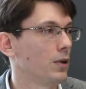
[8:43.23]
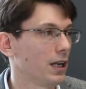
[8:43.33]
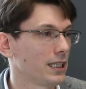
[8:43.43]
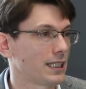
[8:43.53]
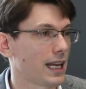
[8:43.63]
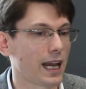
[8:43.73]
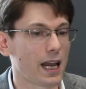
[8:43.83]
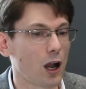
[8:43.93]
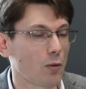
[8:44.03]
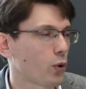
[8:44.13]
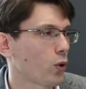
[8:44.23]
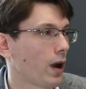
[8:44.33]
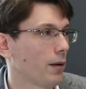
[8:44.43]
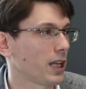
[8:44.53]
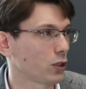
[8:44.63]
let's say, a
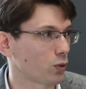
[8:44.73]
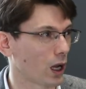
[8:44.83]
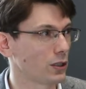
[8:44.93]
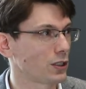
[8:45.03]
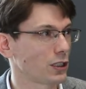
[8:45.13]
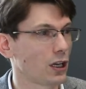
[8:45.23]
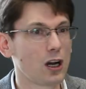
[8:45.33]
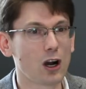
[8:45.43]
program that runs